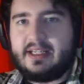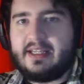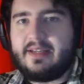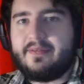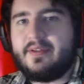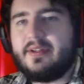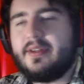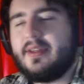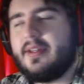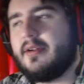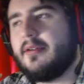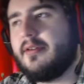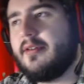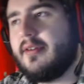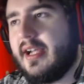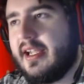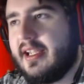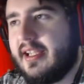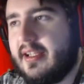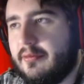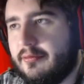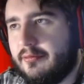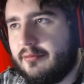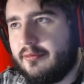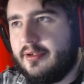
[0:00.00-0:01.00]
Even though I
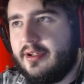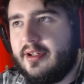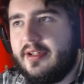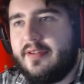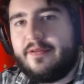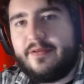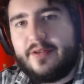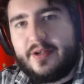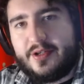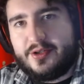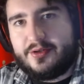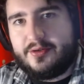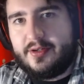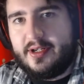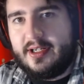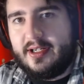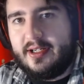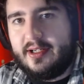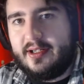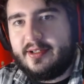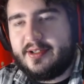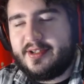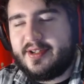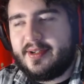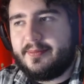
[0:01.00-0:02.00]
get really
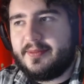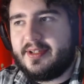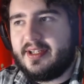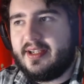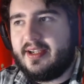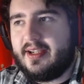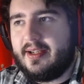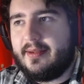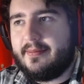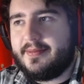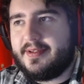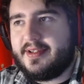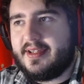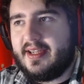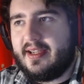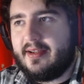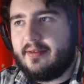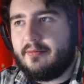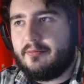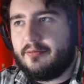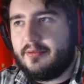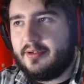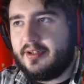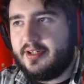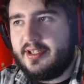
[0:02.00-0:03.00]
frustrated sometimes and
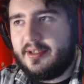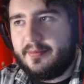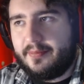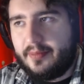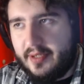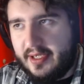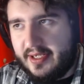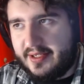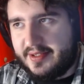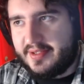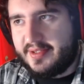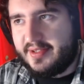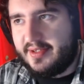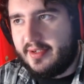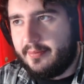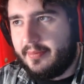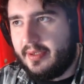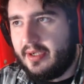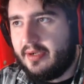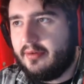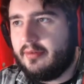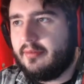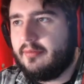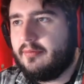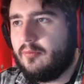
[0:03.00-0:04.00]
really depressed
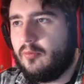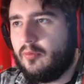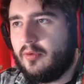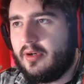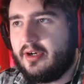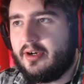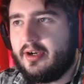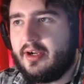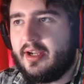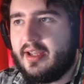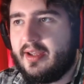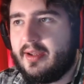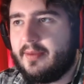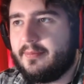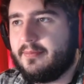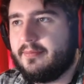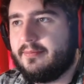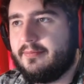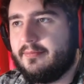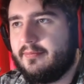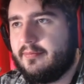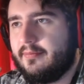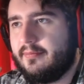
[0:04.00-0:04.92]
about where I am,